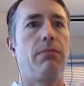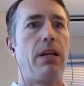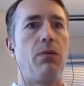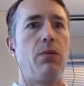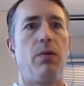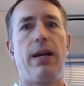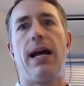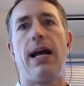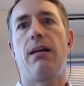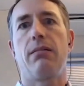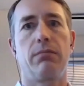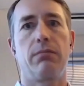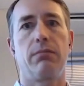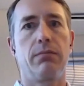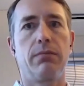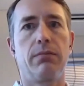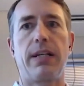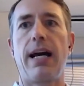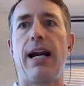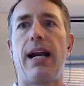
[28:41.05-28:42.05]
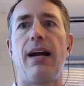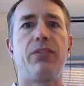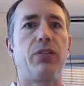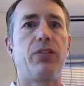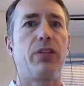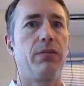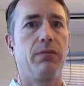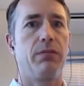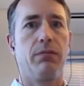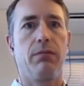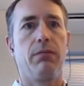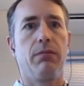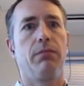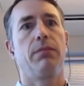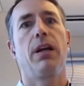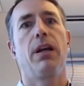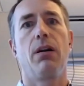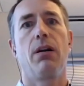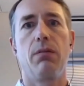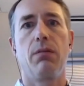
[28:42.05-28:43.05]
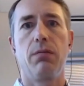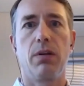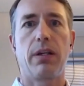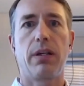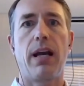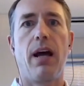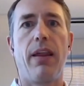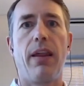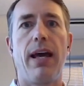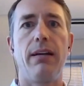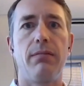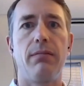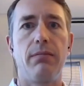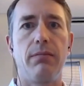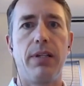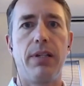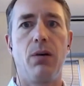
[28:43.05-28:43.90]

They went out and got after it, and look how that